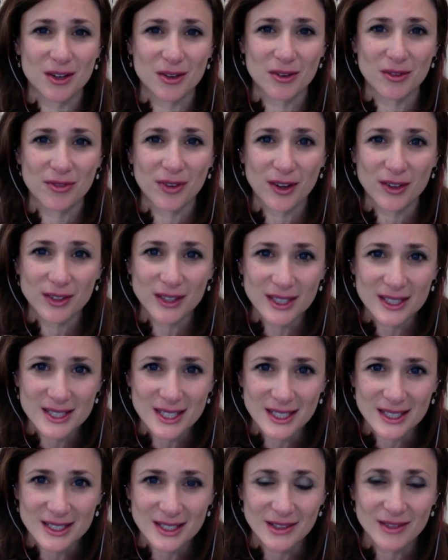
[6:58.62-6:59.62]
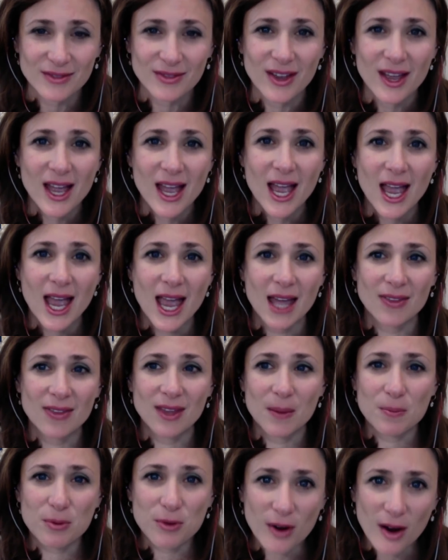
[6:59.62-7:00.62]
are fairly addictive, and
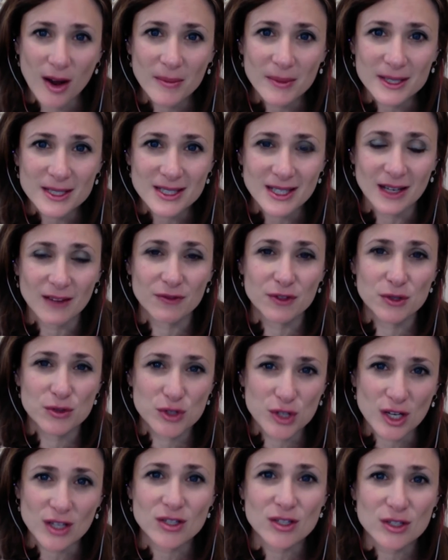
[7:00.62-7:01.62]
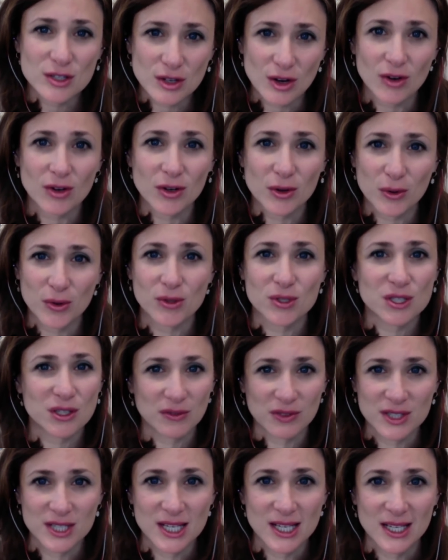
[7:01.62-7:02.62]
they promise that if you just start a course
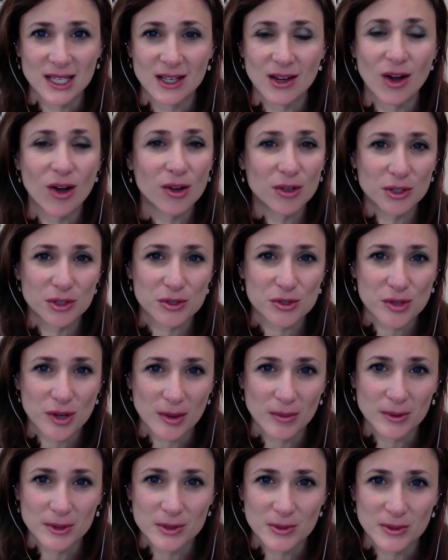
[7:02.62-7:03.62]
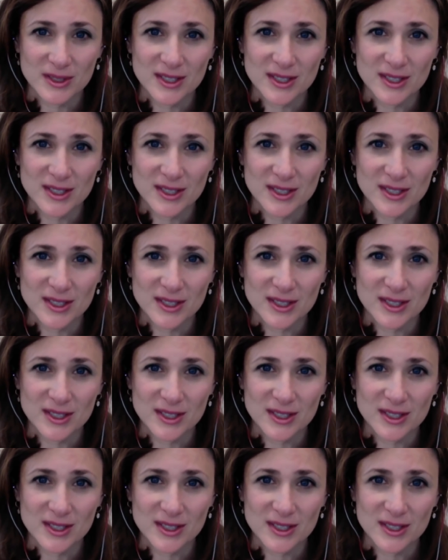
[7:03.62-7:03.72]
of T, all your troubles will